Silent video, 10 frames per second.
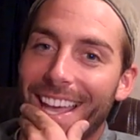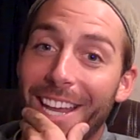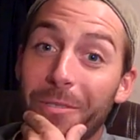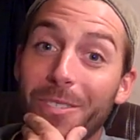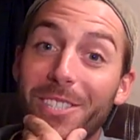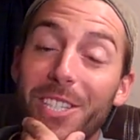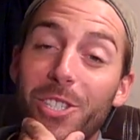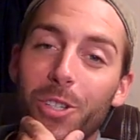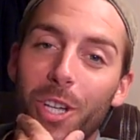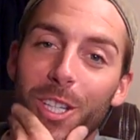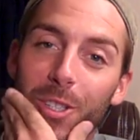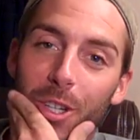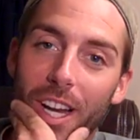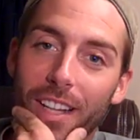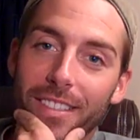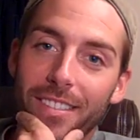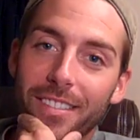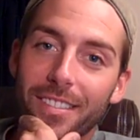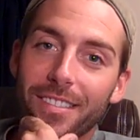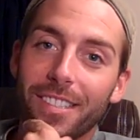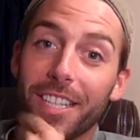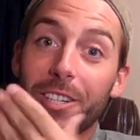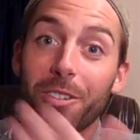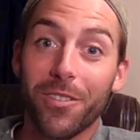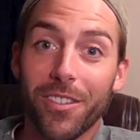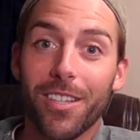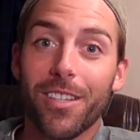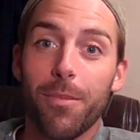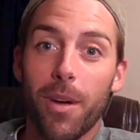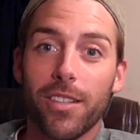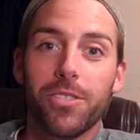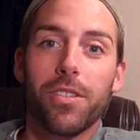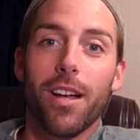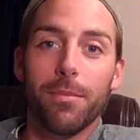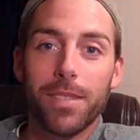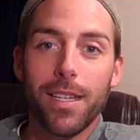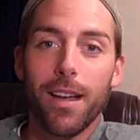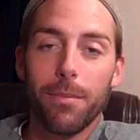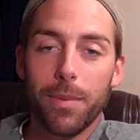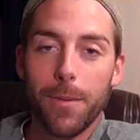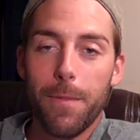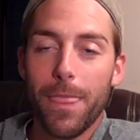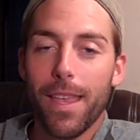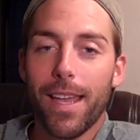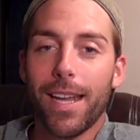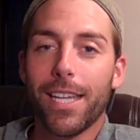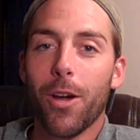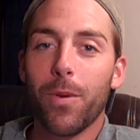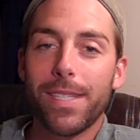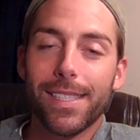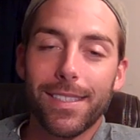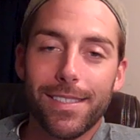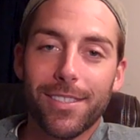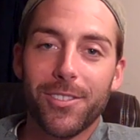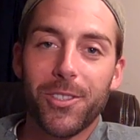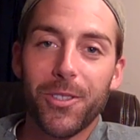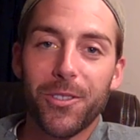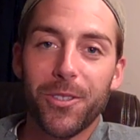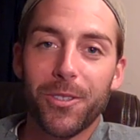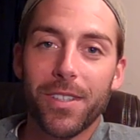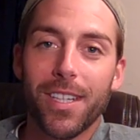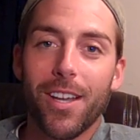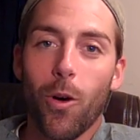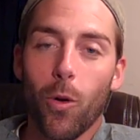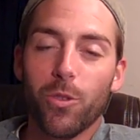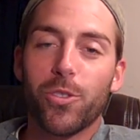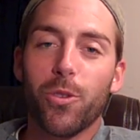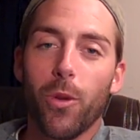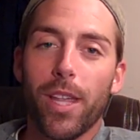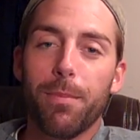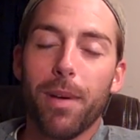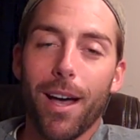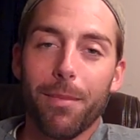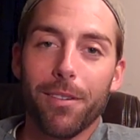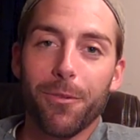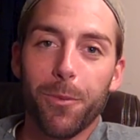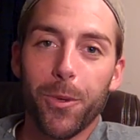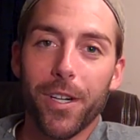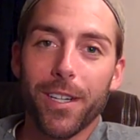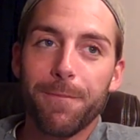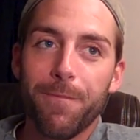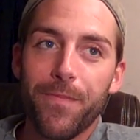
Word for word: And it was Digital Underground. Like, you know, come on, do the Humpty Hump. And he always listened to old school hip-hop every morning.